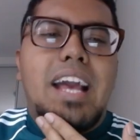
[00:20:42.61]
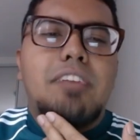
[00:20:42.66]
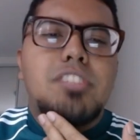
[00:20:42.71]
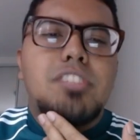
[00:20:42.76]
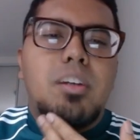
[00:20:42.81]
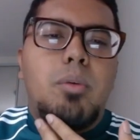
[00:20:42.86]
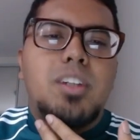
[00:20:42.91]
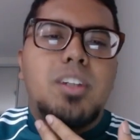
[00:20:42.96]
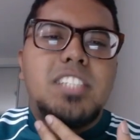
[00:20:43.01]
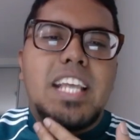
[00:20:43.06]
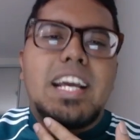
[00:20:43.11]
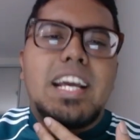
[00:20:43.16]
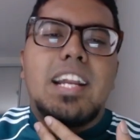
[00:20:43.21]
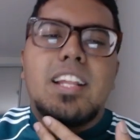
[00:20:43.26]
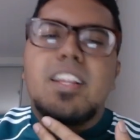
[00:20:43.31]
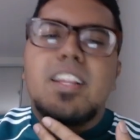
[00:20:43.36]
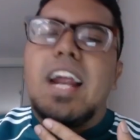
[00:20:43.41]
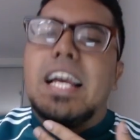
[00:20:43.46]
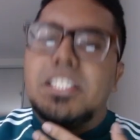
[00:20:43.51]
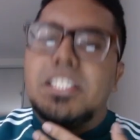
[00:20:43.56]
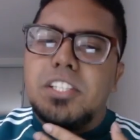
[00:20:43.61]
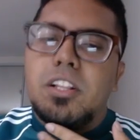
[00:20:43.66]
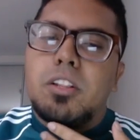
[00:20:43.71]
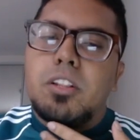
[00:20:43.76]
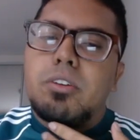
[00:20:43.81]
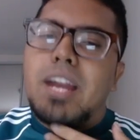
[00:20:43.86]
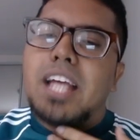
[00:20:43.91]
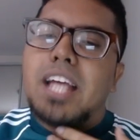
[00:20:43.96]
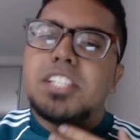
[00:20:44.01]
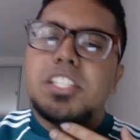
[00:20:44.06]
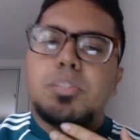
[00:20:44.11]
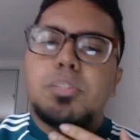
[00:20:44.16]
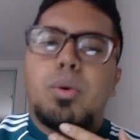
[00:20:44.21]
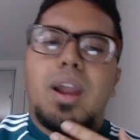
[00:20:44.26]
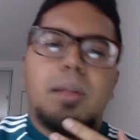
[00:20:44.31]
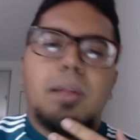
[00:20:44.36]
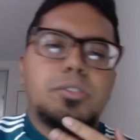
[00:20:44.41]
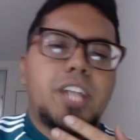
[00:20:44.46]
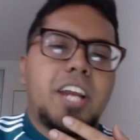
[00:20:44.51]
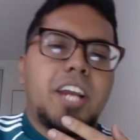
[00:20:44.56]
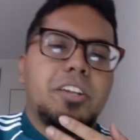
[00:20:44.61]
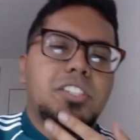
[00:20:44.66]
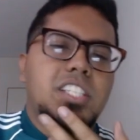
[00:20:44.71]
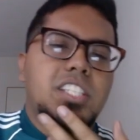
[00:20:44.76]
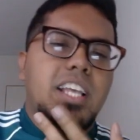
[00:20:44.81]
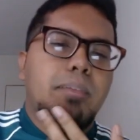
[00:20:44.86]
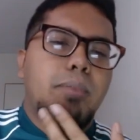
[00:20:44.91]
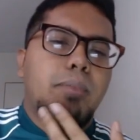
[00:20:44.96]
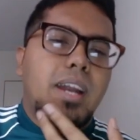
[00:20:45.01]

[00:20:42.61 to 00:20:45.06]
have someone take another Icicle Crash is what I'm trying to say,